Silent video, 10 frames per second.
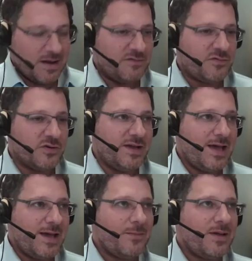for
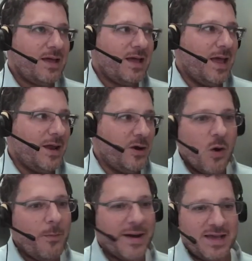them,
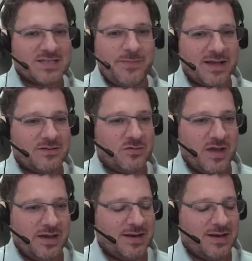nobody expects
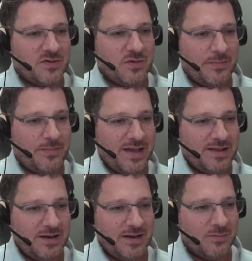today claims to be
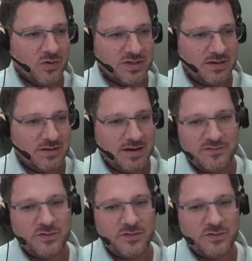paid in more than a